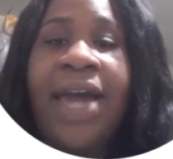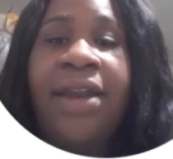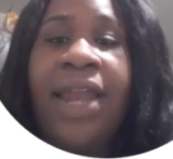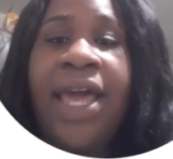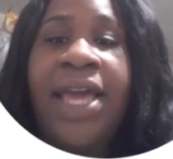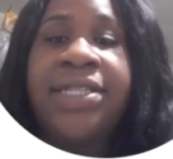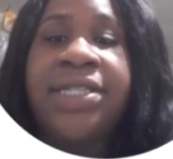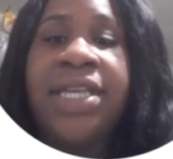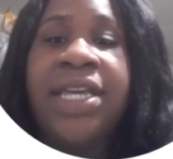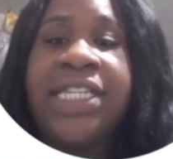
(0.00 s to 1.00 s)
aldolase
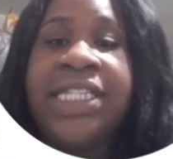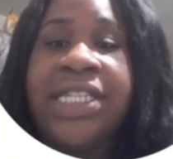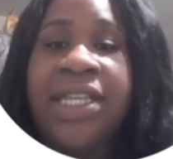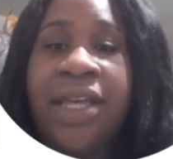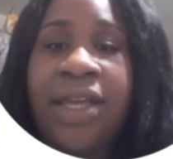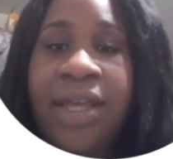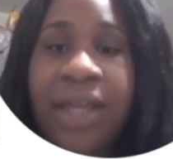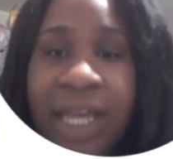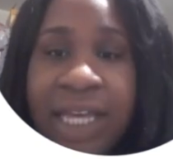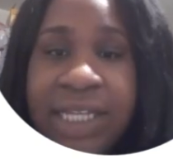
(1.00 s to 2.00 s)
is
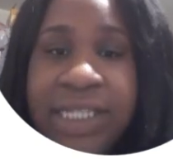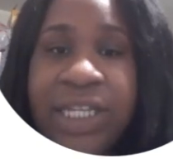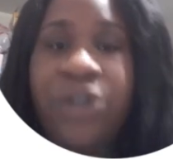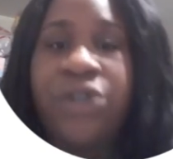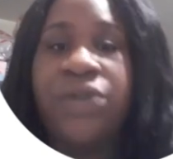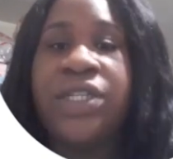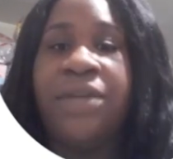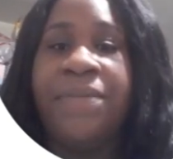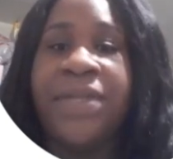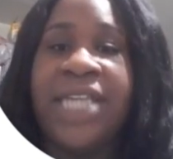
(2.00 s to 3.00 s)
essential to
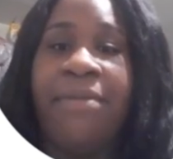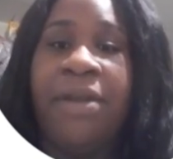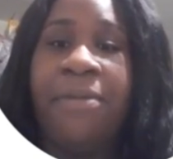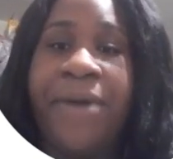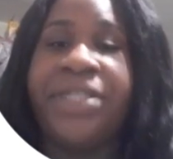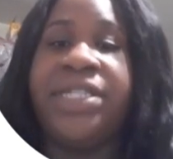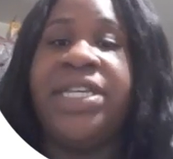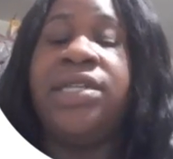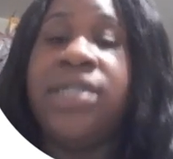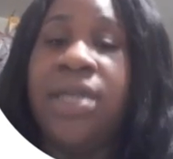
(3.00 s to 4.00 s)
the metabolic
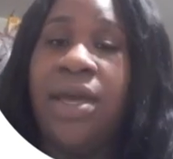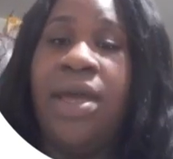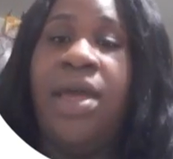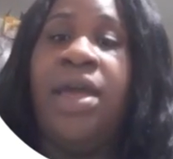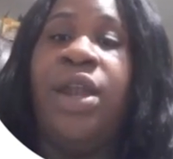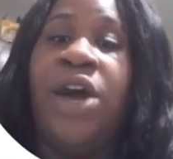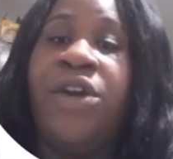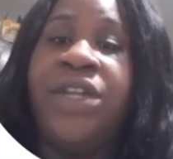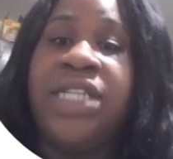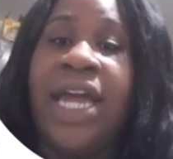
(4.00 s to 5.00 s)
process
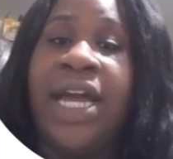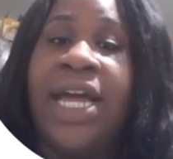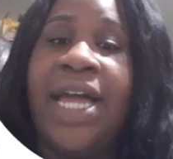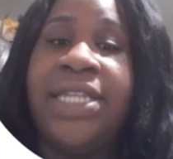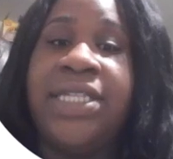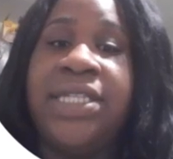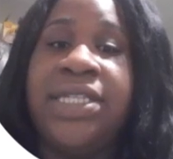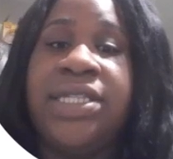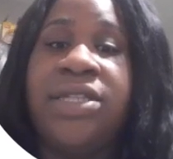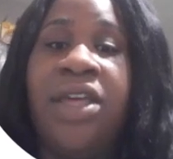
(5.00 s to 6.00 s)
known as
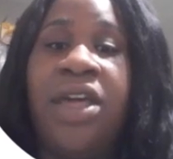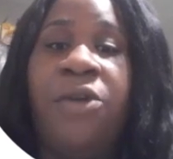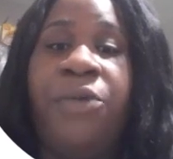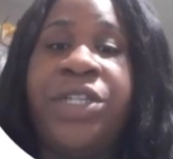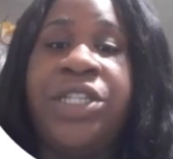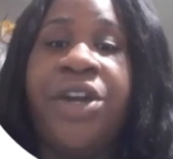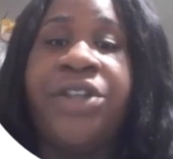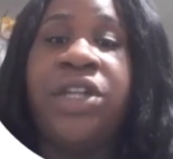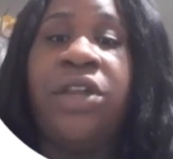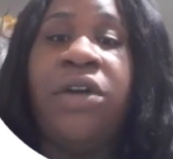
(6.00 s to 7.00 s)
glycolysis, which
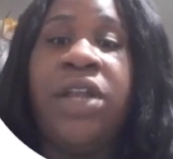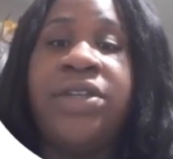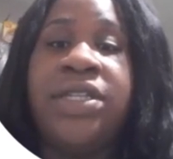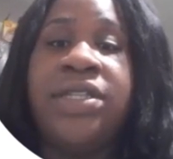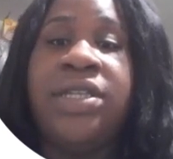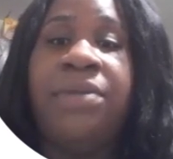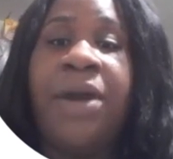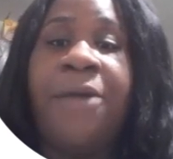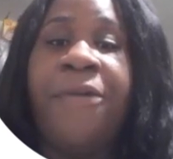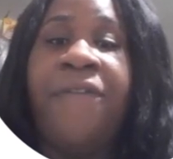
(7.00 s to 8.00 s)
turns glucose into
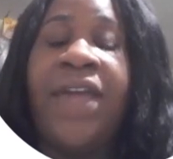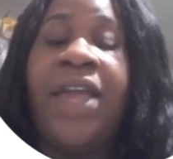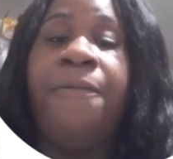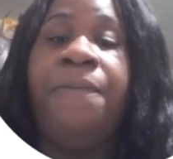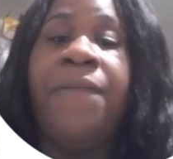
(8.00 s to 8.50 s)
pyruvate.